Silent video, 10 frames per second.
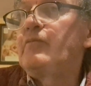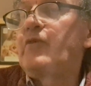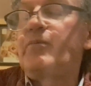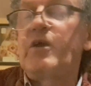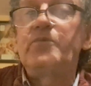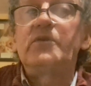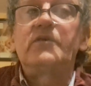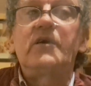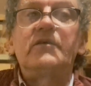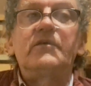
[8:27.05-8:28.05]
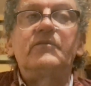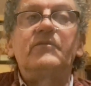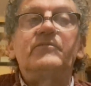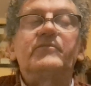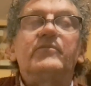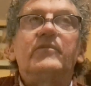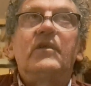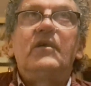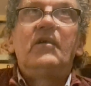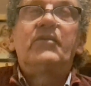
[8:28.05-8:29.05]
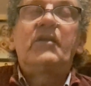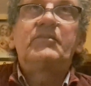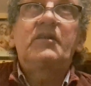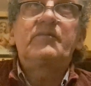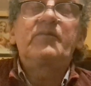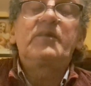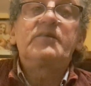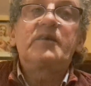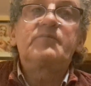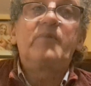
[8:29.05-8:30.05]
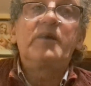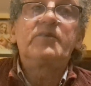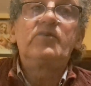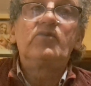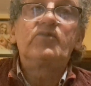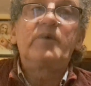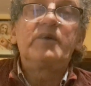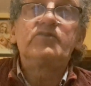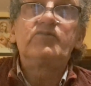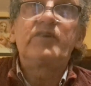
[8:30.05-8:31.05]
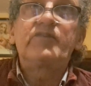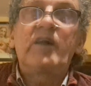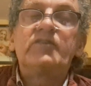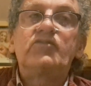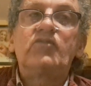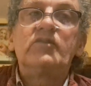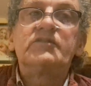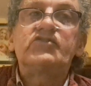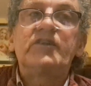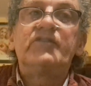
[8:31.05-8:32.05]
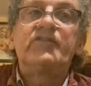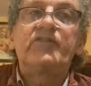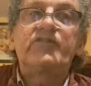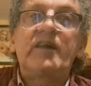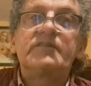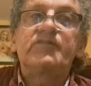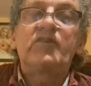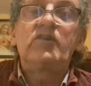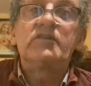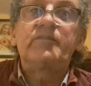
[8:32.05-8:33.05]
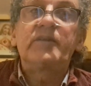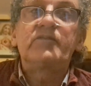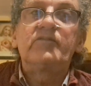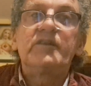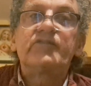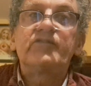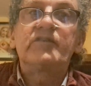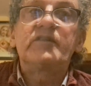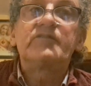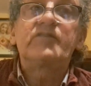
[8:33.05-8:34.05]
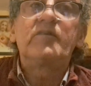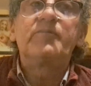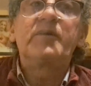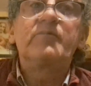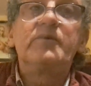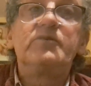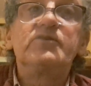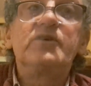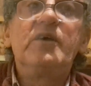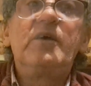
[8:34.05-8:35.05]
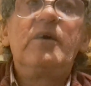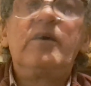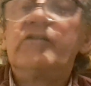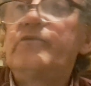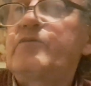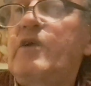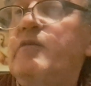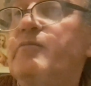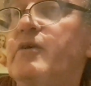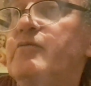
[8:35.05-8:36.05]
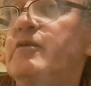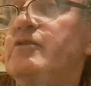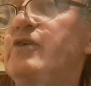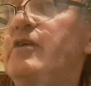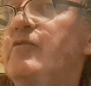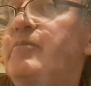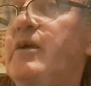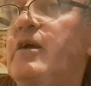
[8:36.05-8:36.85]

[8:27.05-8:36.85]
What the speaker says: For people that mightn't know the way I do things, I do go on trends and stats for all the bigger races, and that's how I pick winners, or try and pick winners anyway. Pick